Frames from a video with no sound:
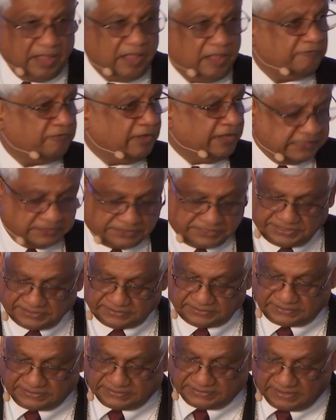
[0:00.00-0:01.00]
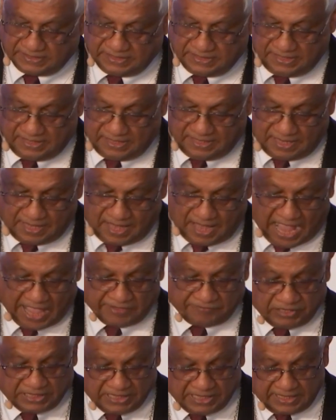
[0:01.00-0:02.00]
For instance,
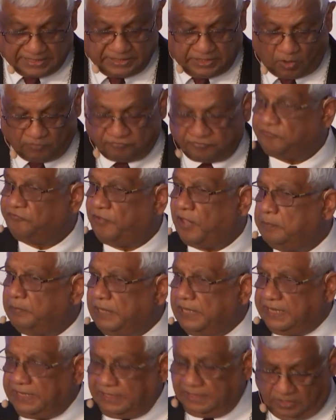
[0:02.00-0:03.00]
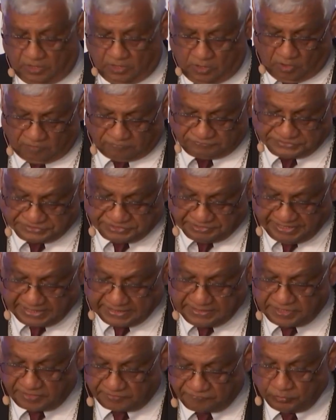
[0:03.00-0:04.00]
I've heard of a family of
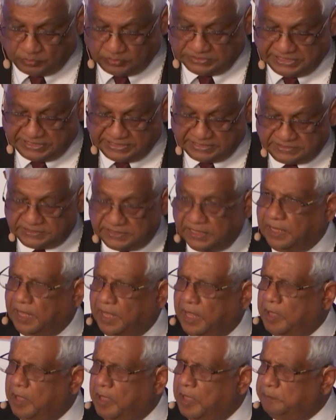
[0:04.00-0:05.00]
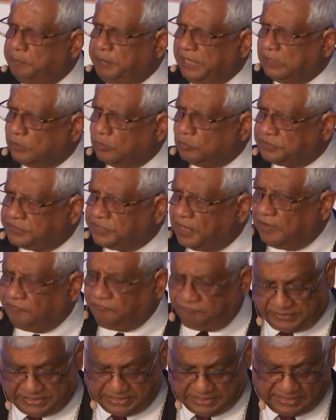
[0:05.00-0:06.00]
Syrian refugees being looked
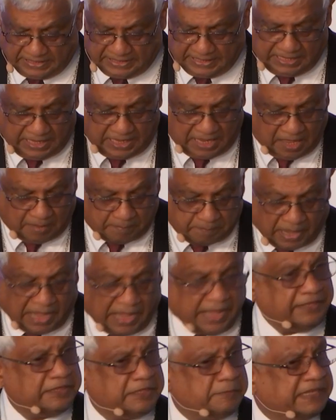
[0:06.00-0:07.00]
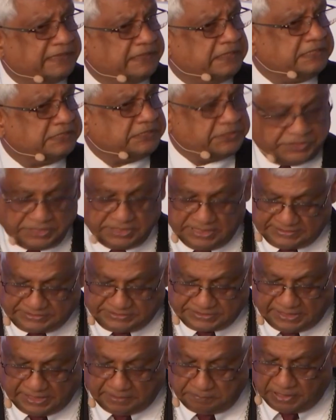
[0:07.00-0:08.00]
after by the Methodist
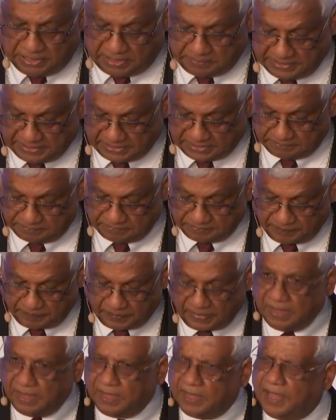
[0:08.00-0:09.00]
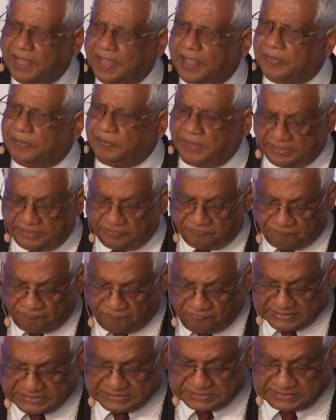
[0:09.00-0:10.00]
Church in Birmingham. They're the
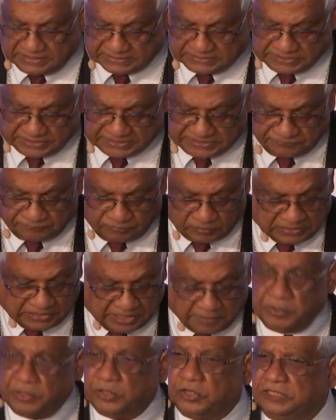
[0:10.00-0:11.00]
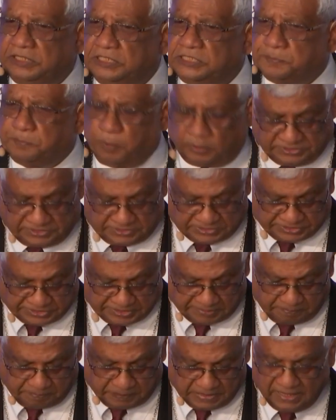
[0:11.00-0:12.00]
first successful community
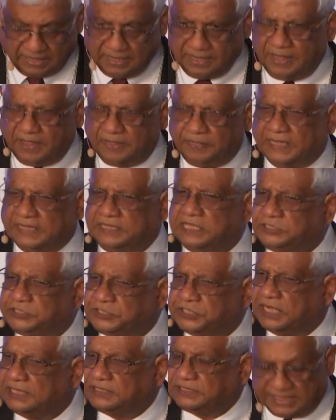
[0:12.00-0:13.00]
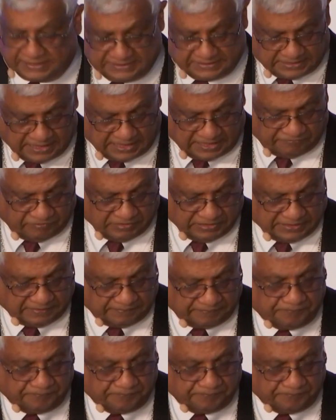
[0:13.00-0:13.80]
sponsorship that the church has delivered.